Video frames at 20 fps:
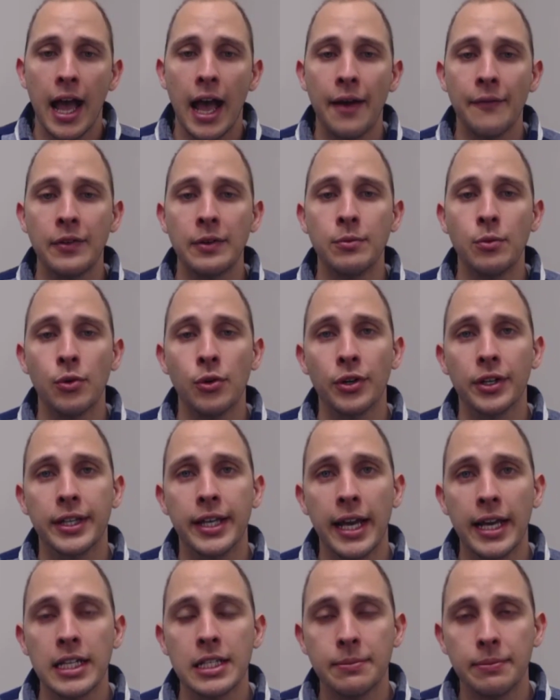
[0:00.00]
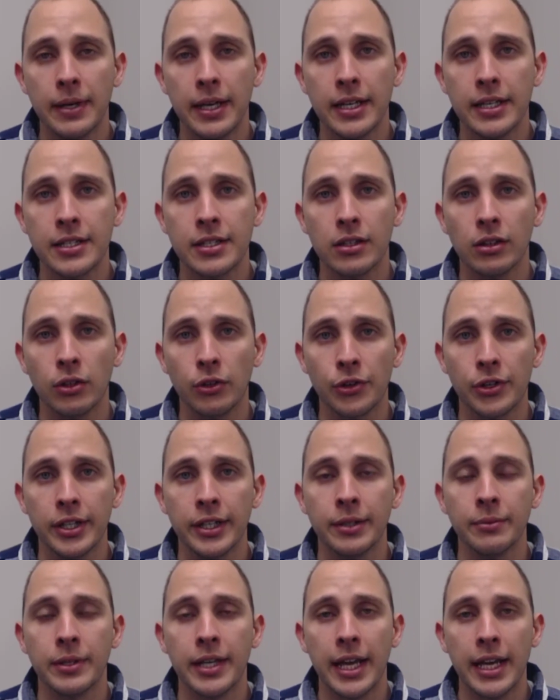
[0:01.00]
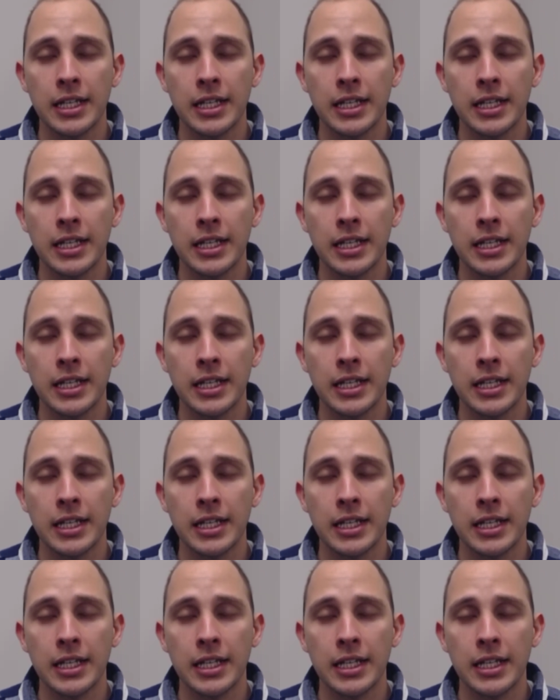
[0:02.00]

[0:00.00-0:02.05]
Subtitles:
Having more case-based learning,